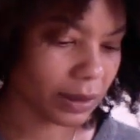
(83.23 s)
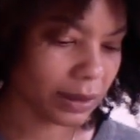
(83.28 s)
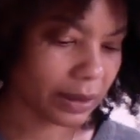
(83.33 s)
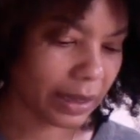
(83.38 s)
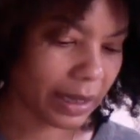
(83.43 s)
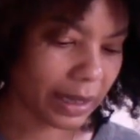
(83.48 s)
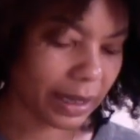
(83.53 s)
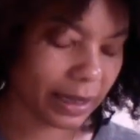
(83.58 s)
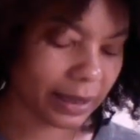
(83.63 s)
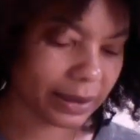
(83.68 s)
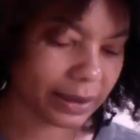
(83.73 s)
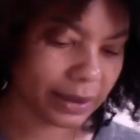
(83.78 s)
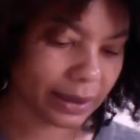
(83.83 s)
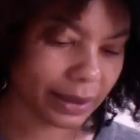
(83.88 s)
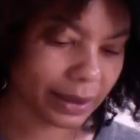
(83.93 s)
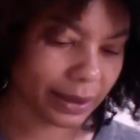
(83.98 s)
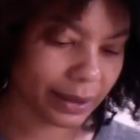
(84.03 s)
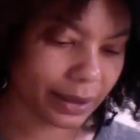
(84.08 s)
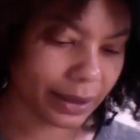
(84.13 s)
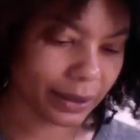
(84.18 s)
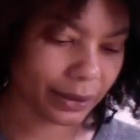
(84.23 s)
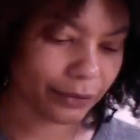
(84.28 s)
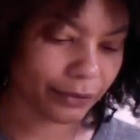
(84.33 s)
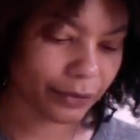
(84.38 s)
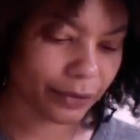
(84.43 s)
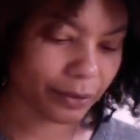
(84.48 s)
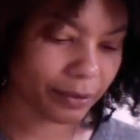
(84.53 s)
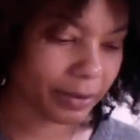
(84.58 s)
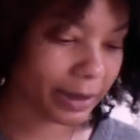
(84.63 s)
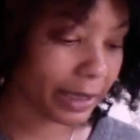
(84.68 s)
Yeah, I see a need
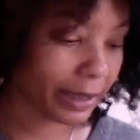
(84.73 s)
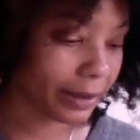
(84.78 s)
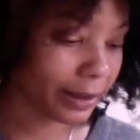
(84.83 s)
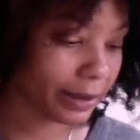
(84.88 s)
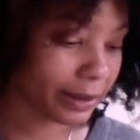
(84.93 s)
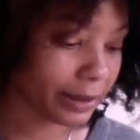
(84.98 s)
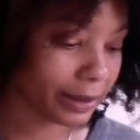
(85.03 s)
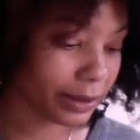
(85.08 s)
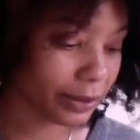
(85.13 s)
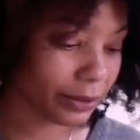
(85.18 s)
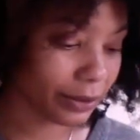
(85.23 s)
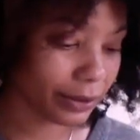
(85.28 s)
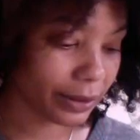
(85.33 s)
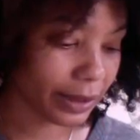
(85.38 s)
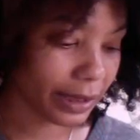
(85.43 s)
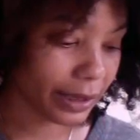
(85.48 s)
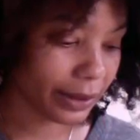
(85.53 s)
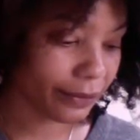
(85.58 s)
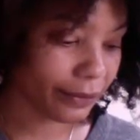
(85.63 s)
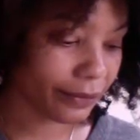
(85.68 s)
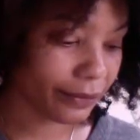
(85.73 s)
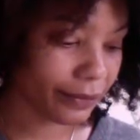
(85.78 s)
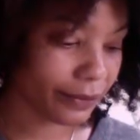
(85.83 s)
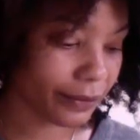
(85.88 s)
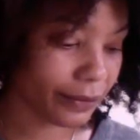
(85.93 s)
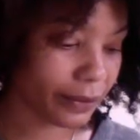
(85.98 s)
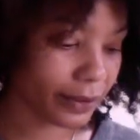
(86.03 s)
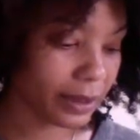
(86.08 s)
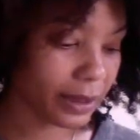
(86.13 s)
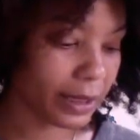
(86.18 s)
for balance in your life,
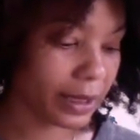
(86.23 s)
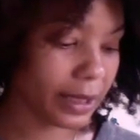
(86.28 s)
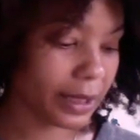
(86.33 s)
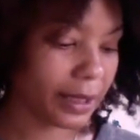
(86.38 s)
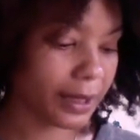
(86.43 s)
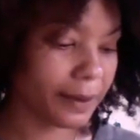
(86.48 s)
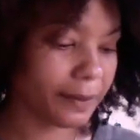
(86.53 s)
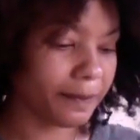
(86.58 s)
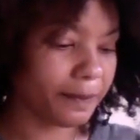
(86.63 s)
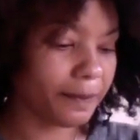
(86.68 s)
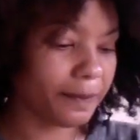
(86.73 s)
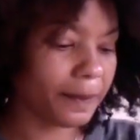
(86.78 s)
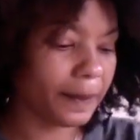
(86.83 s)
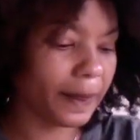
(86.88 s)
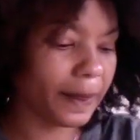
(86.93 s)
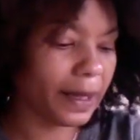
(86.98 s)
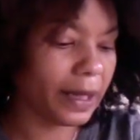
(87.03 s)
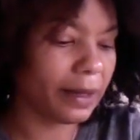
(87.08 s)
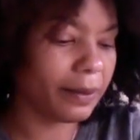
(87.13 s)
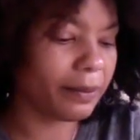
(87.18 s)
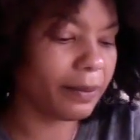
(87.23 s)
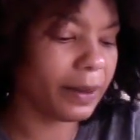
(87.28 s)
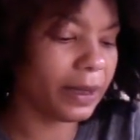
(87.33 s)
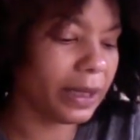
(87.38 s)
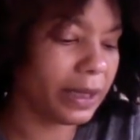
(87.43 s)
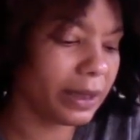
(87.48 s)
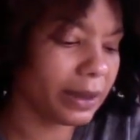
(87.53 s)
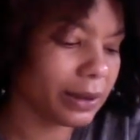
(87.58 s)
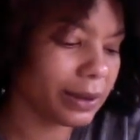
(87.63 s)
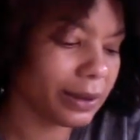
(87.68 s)
and
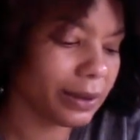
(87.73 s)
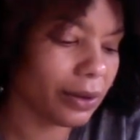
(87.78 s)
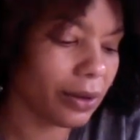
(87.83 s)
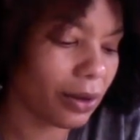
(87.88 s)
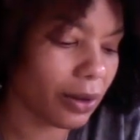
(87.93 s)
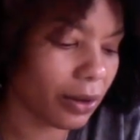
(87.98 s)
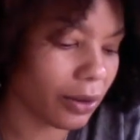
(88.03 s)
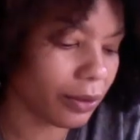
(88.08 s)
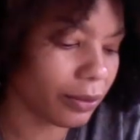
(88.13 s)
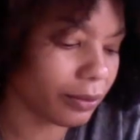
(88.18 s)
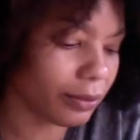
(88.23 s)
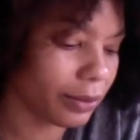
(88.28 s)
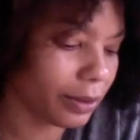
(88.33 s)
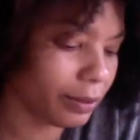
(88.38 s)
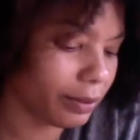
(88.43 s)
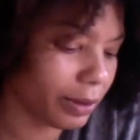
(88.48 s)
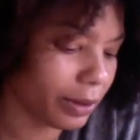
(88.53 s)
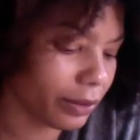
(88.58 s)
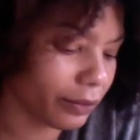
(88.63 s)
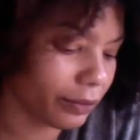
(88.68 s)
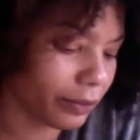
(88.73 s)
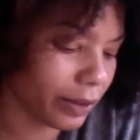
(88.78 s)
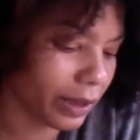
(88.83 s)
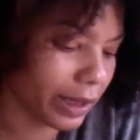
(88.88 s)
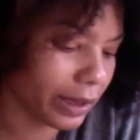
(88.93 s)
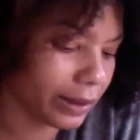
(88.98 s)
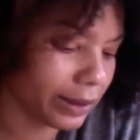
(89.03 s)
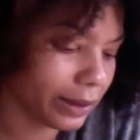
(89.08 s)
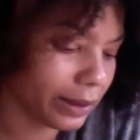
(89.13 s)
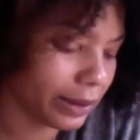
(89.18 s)
peace, calm, a bit of
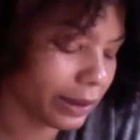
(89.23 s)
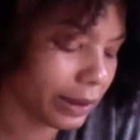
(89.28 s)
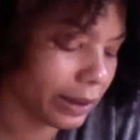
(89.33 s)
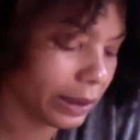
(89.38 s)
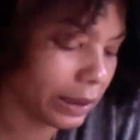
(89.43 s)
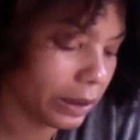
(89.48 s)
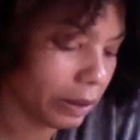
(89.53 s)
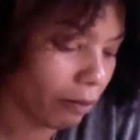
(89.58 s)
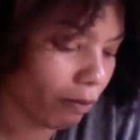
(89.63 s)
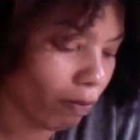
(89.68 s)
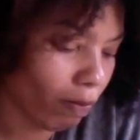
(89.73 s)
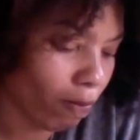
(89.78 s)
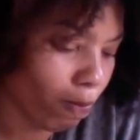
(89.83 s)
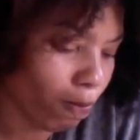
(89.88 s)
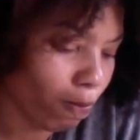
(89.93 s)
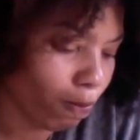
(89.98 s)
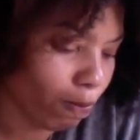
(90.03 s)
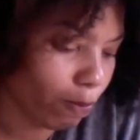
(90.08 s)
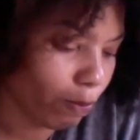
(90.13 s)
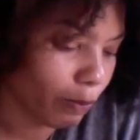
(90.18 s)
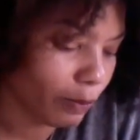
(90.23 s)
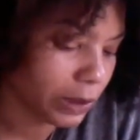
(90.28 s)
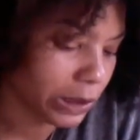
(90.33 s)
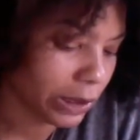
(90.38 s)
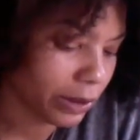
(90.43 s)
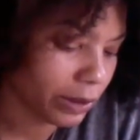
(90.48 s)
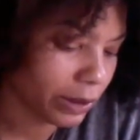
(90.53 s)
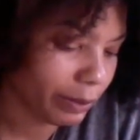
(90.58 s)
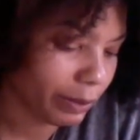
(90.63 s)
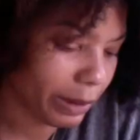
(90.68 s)
rest.
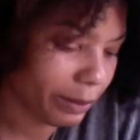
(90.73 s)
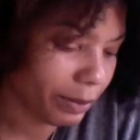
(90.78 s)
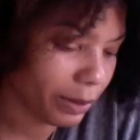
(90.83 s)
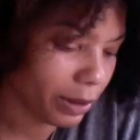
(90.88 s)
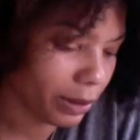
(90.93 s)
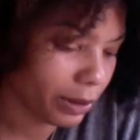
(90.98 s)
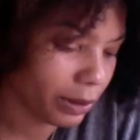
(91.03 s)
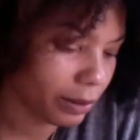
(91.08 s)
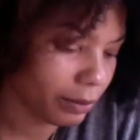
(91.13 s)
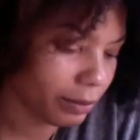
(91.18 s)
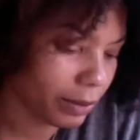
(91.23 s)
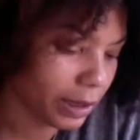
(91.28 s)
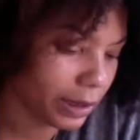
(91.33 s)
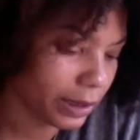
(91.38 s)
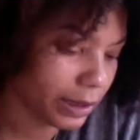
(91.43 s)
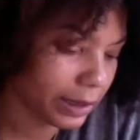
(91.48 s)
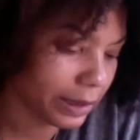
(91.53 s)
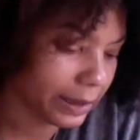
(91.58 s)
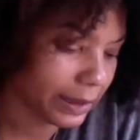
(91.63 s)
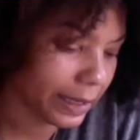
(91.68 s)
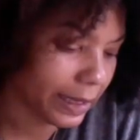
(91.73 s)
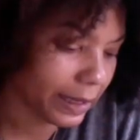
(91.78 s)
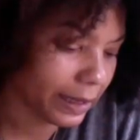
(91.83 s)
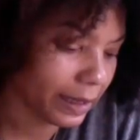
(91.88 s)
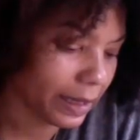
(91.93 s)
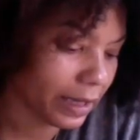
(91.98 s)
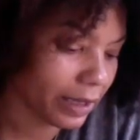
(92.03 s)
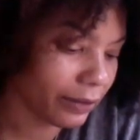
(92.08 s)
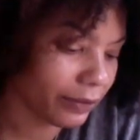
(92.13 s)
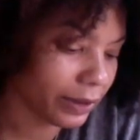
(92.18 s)
So this might be a good month to
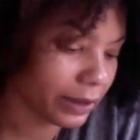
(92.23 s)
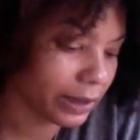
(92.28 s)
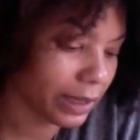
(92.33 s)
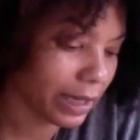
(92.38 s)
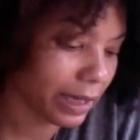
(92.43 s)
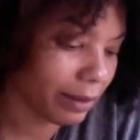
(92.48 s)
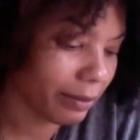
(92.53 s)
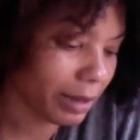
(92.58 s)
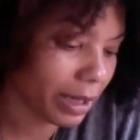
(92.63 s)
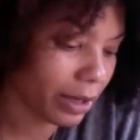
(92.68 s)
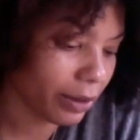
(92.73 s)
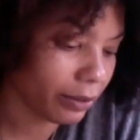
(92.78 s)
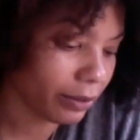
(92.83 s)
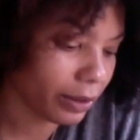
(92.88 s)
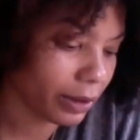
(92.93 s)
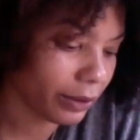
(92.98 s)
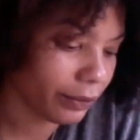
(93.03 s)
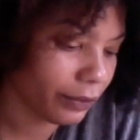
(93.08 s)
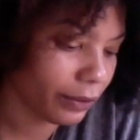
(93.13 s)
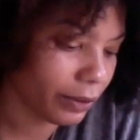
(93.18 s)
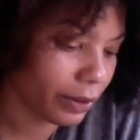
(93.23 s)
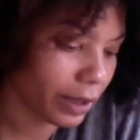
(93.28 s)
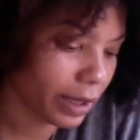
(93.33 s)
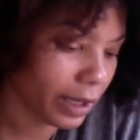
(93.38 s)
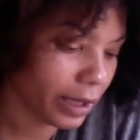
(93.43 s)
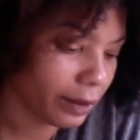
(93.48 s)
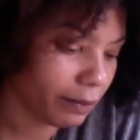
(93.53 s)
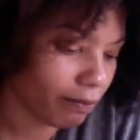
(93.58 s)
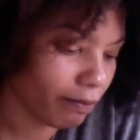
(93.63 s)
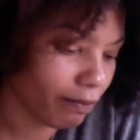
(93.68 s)
take kind of a time out if you
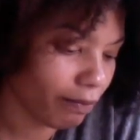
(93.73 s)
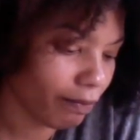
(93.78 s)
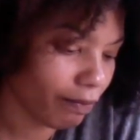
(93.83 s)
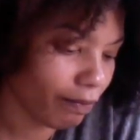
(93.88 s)
can.